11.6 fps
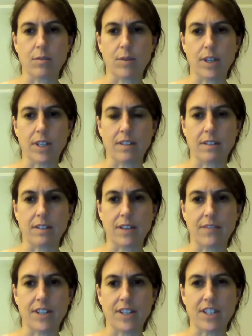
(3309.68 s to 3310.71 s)
quick
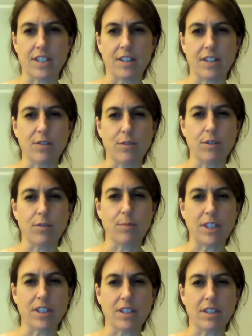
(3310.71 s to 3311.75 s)
definition: you you
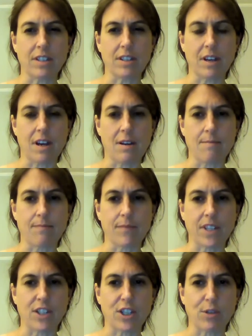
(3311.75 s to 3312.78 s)
mentioned the um,
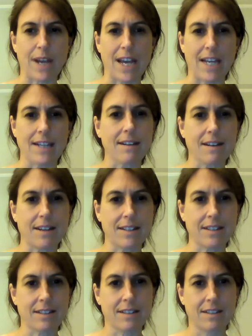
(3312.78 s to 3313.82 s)
term head
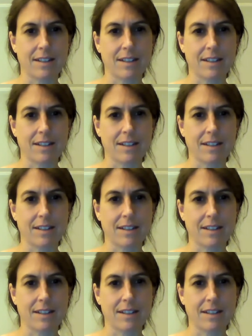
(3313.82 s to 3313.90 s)
cut.